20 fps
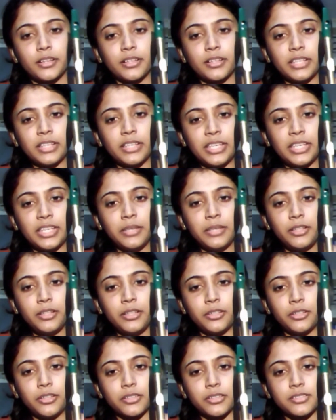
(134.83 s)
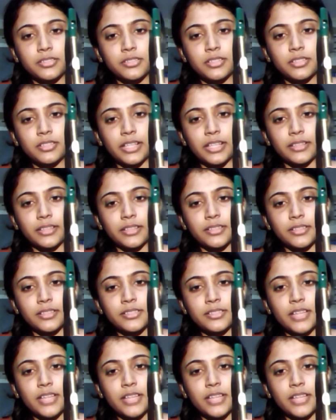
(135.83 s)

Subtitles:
E looks like this.